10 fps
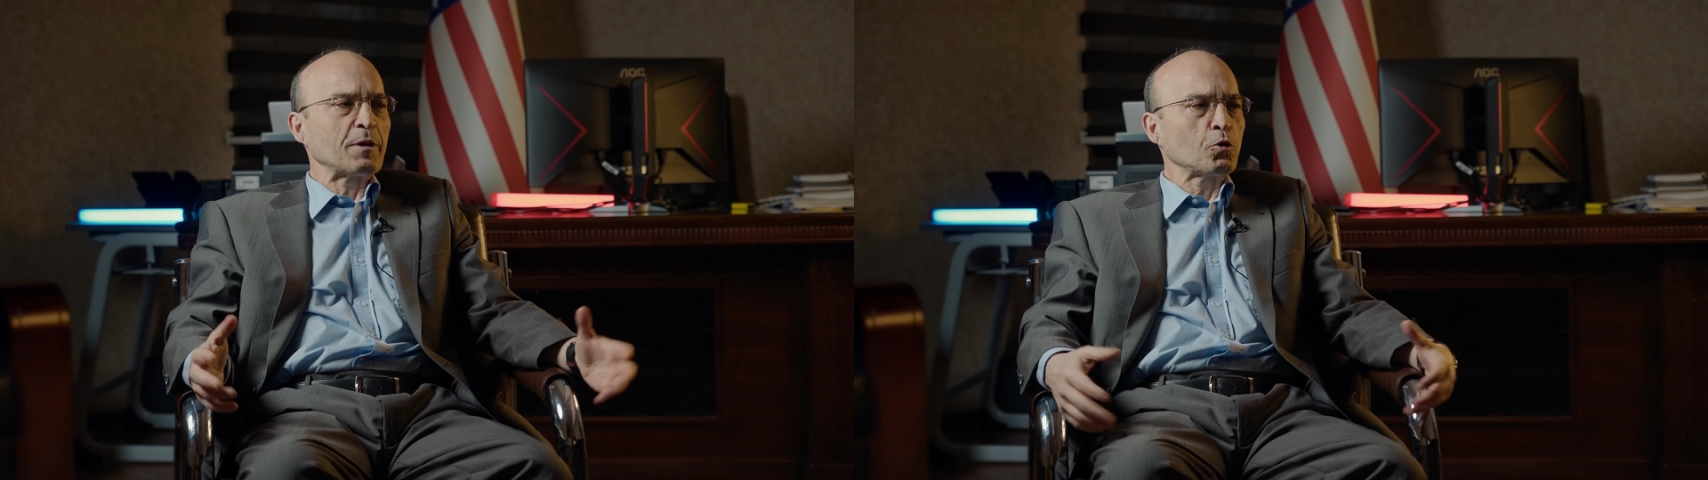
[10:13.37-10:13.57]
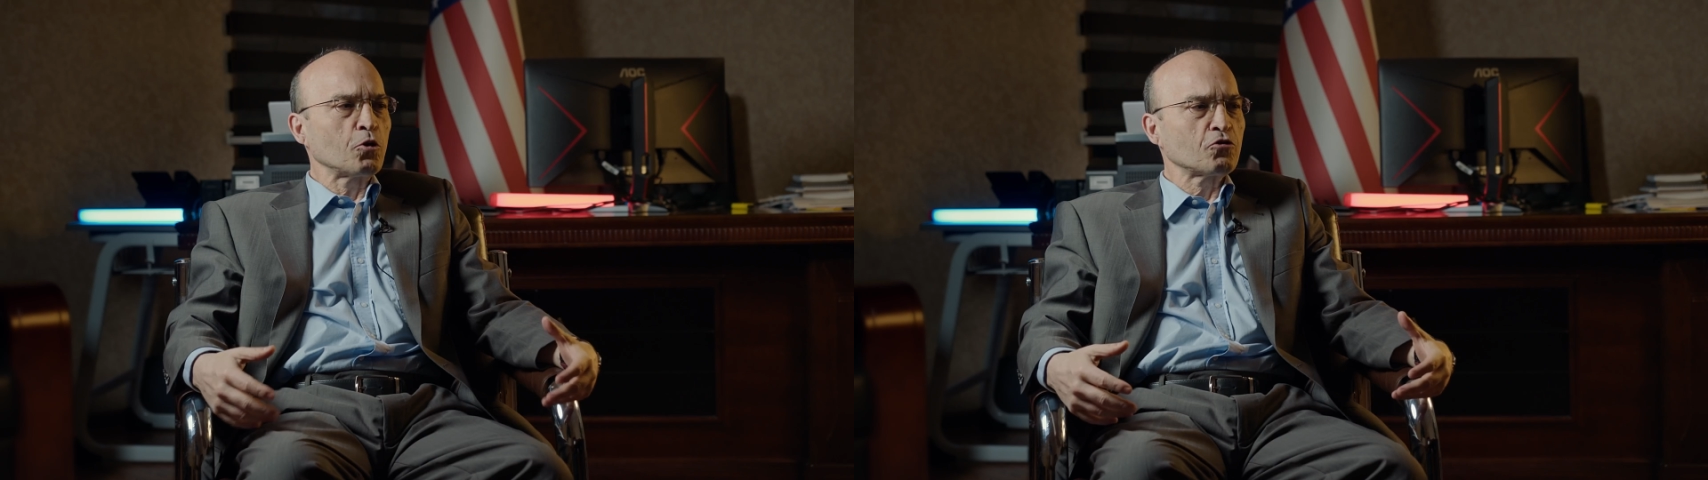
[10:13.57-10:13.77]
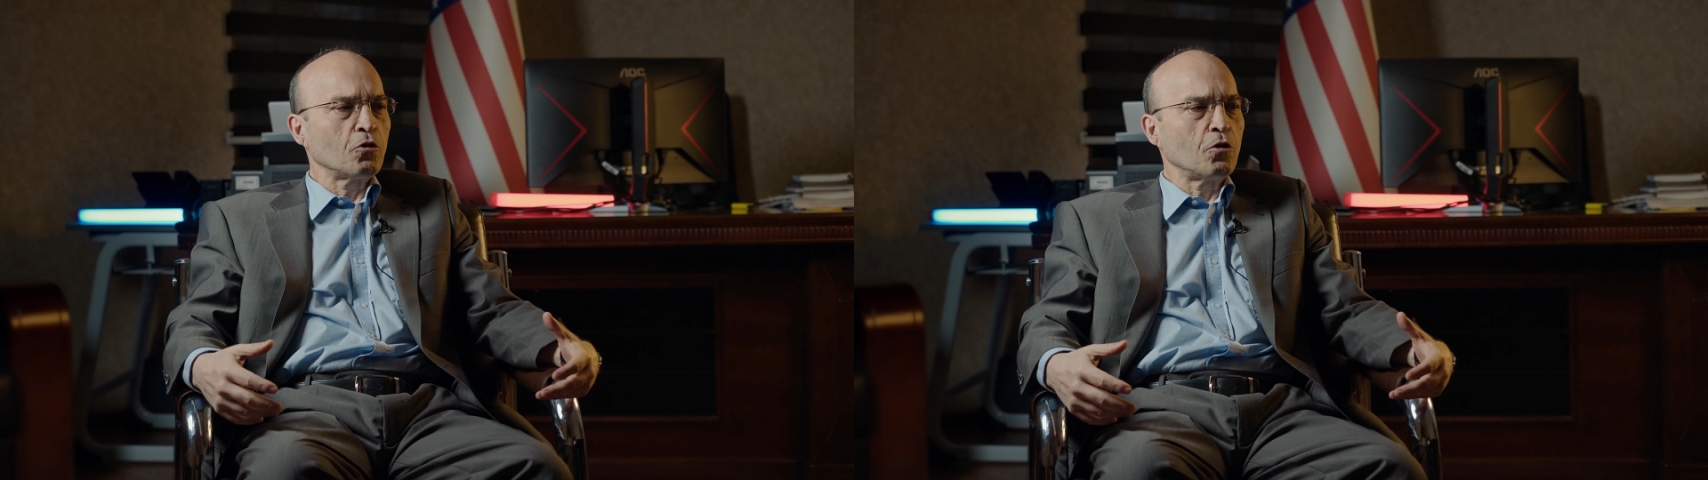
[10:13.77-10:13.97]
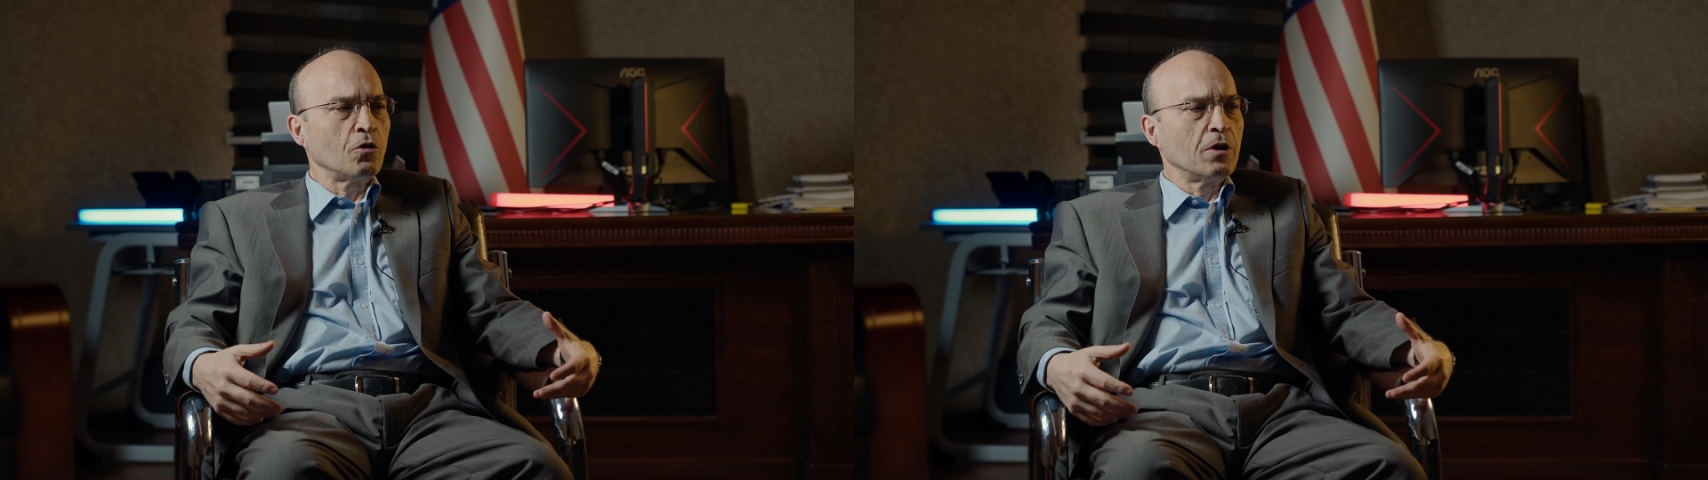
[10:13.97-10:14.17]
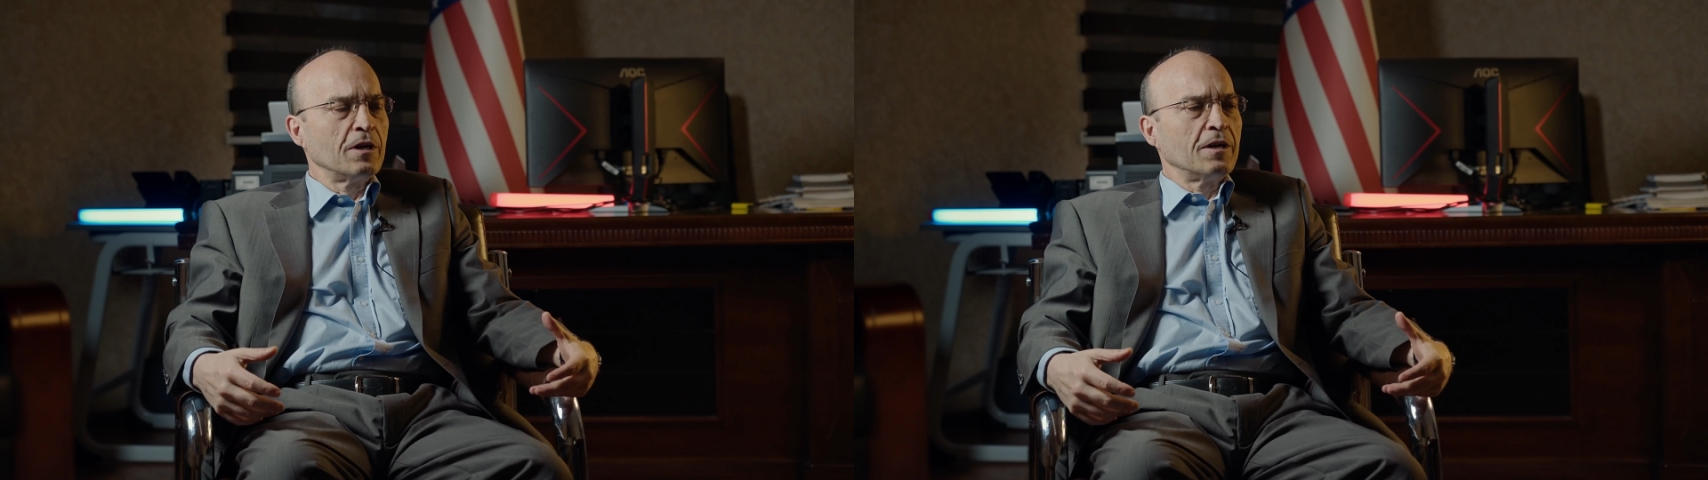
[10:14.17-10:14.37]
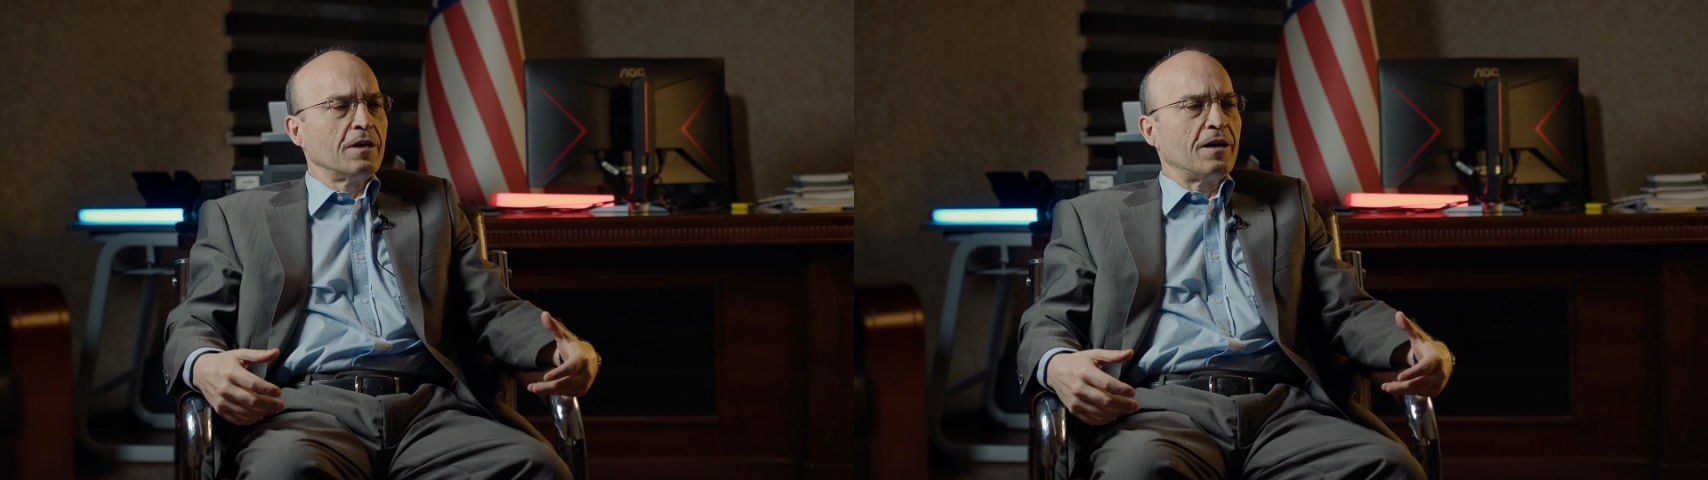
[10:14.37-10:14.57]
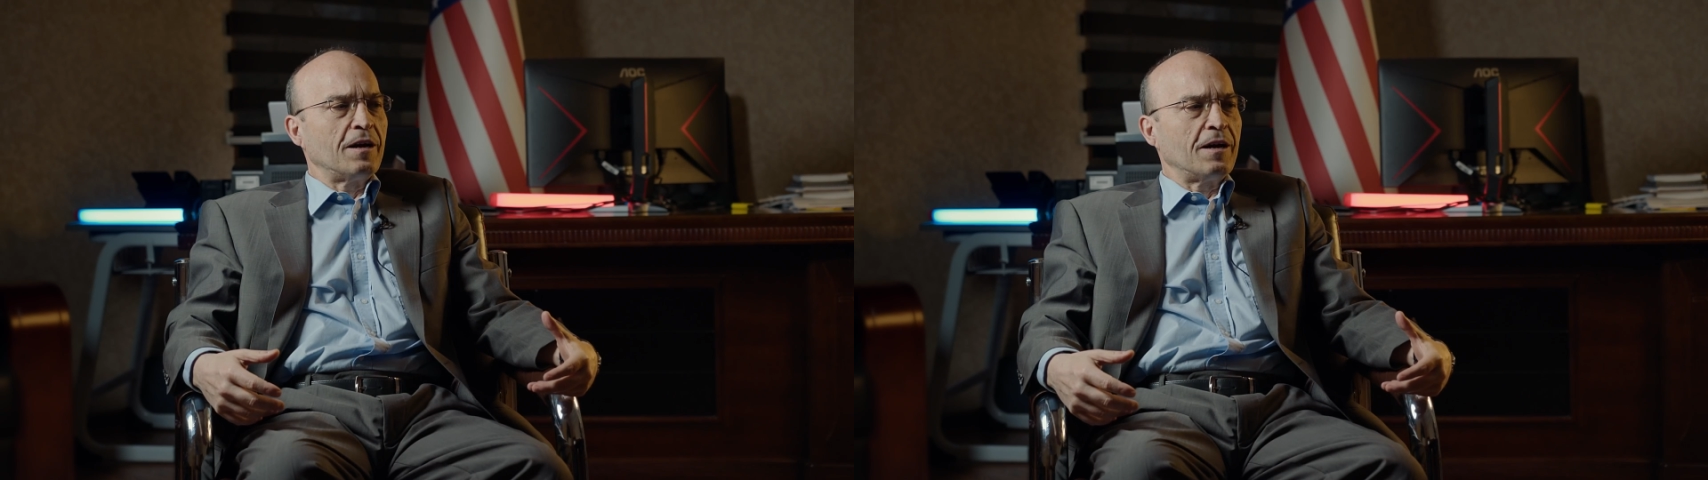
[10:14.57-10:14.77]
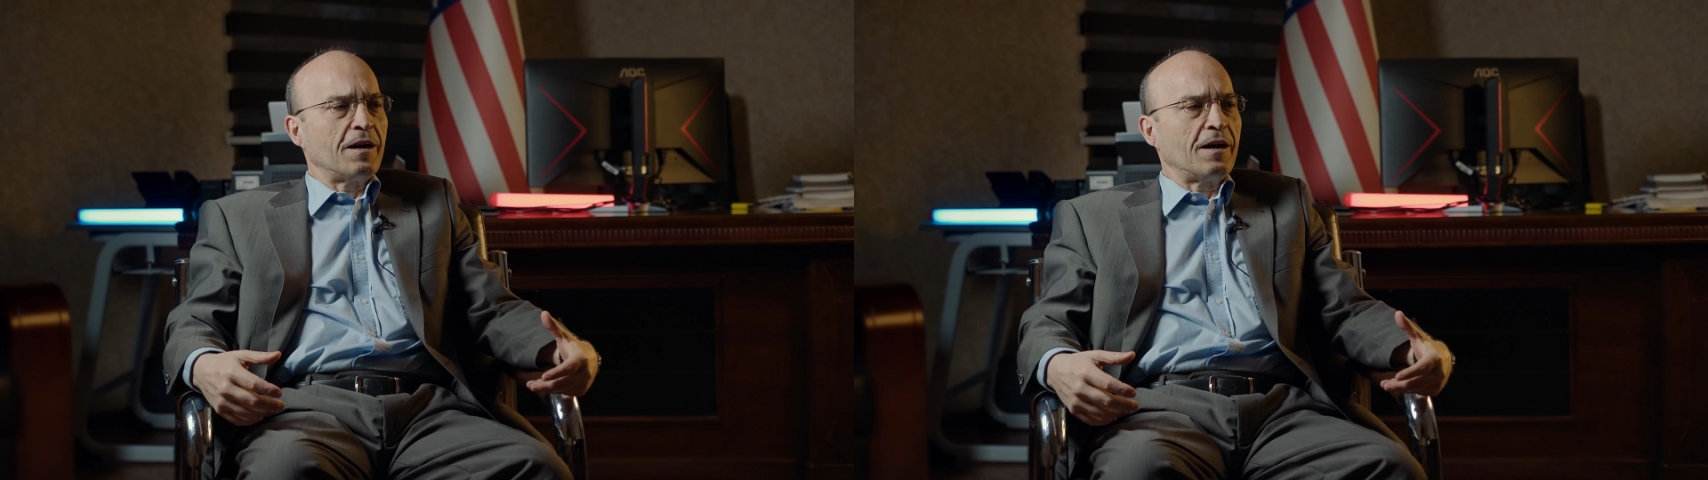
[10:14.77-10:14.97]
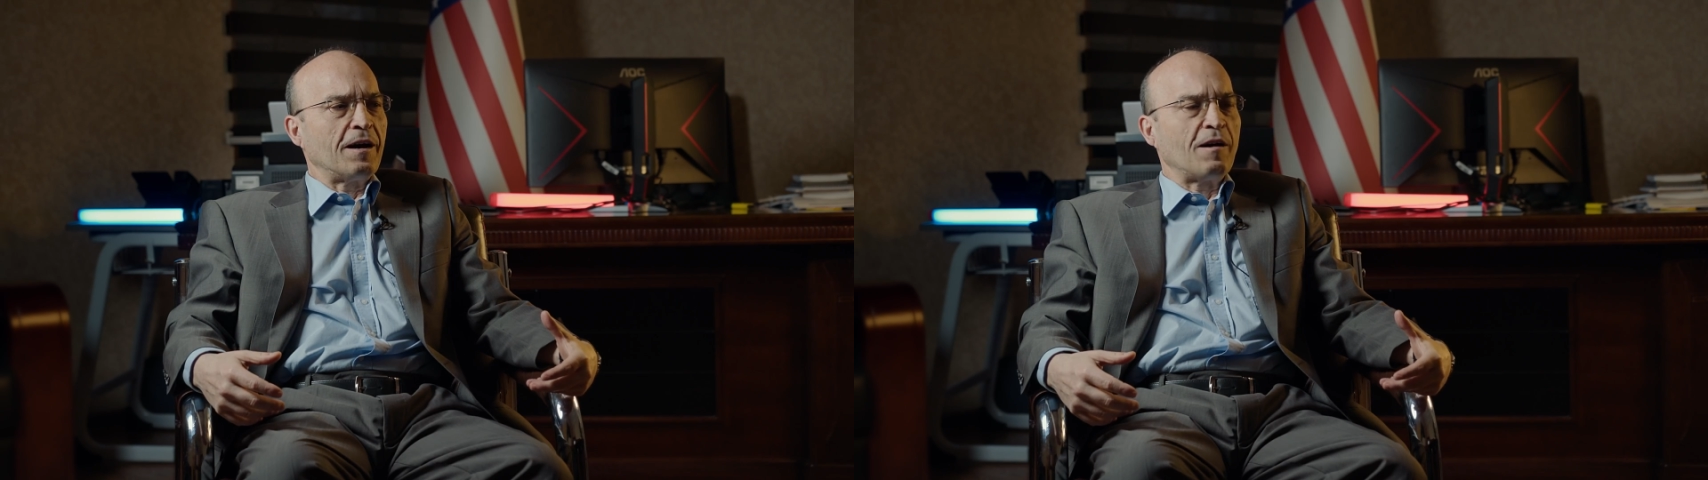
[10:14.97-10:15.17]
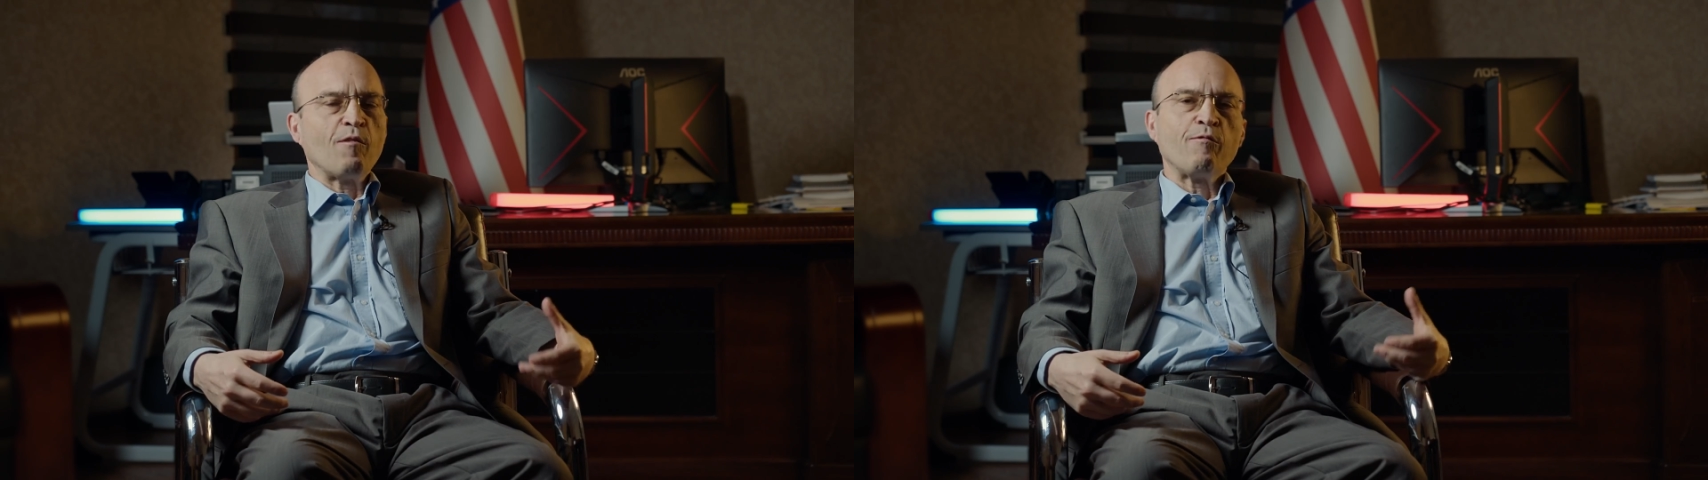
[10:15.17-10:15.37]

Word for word: but also uh,